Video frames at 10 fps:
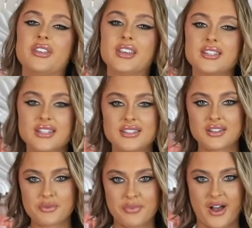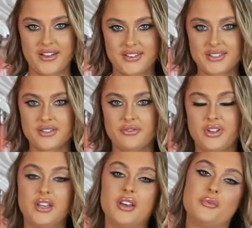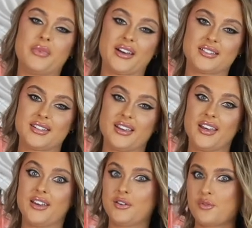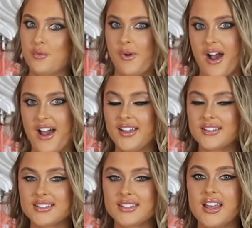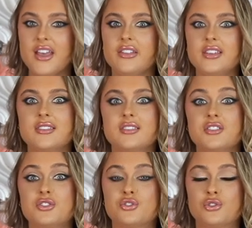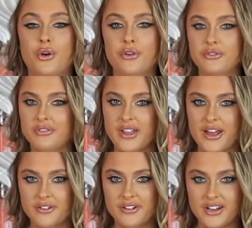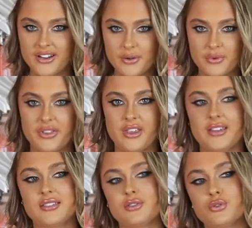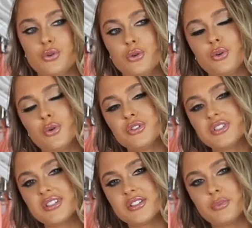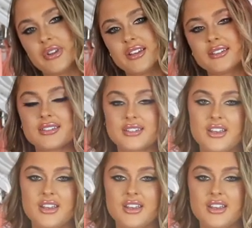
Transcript: this is the Biosphere Maxi in white. This is so flattering with these two gorgeous splits